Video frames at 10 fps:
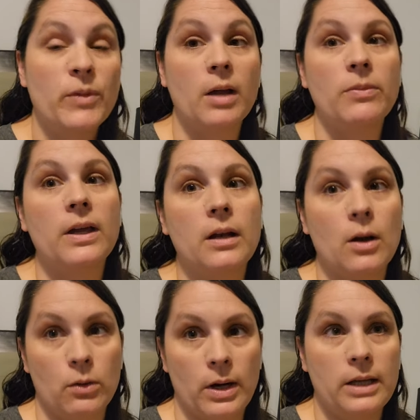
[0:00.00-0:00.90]
And I'm thinking,
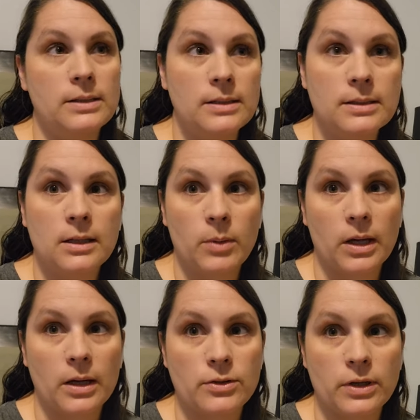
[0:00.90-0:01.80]
oh great, is this going to be
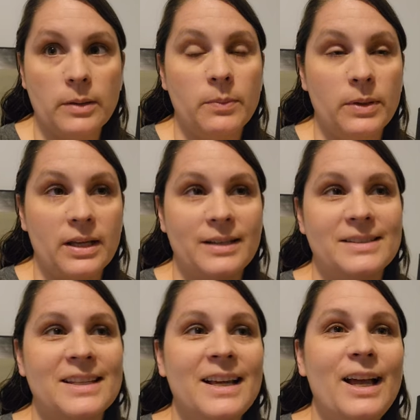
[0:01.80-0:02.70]
like our trip?
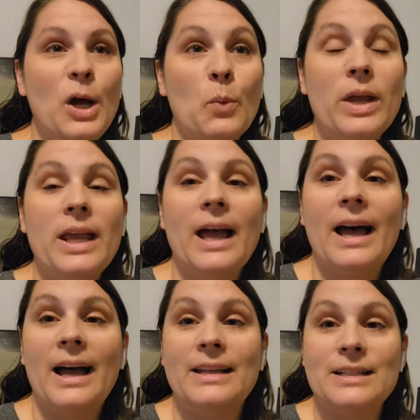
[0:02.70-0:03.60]
Because we
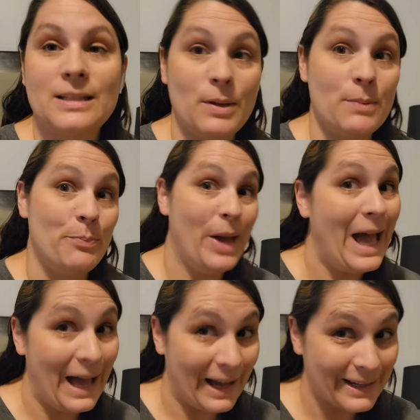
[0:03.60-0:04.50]
had to be
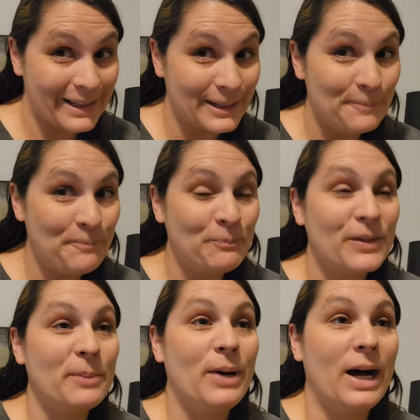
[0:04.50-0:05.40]
back
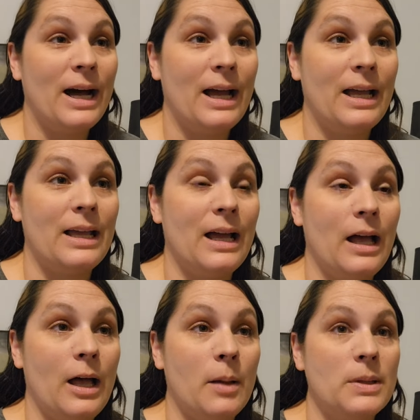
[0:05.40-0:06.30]
by
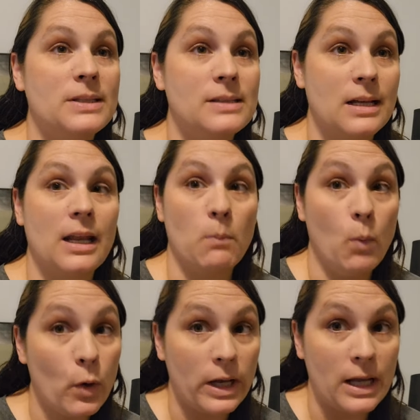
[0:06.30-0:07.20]
um, Sunday
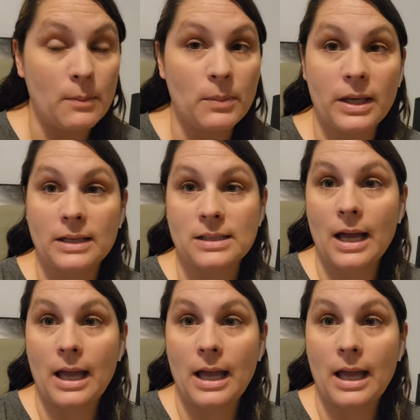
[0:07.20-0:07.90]
morning because I